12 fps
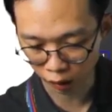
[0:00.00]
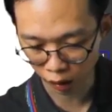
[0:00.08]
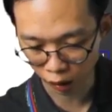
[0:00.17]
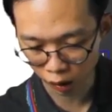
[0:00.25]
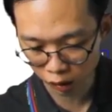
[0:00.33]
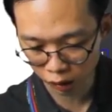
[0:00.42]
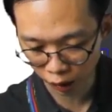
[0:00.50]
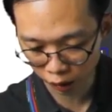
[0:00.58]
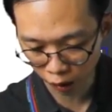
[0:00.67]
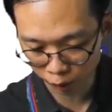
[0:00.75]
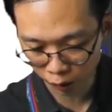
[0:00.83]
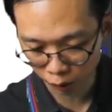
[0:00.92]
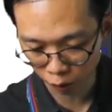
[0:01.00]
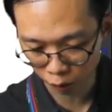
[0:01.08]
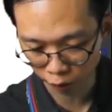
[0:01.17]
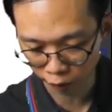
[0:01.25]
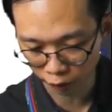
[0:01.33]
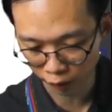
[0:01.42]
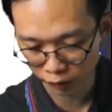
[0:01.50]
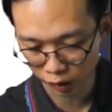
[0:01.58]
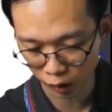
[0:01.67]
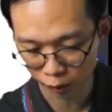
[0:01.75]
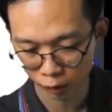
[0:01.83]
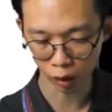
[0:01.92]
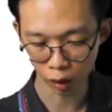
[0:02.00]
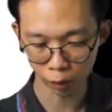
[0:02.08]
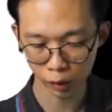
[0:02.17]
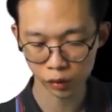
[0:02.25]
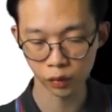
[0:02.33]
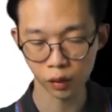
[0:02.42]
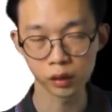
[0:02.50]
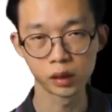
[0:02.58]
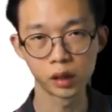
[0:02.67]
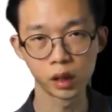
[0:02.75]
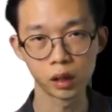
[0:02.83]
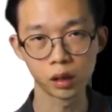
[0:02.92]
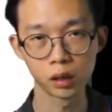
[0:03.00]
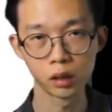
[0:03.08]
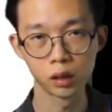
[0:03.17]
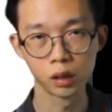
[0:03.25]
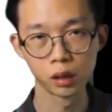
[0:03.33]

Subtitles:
and this length comes out to be 5 cm. How much force is there here?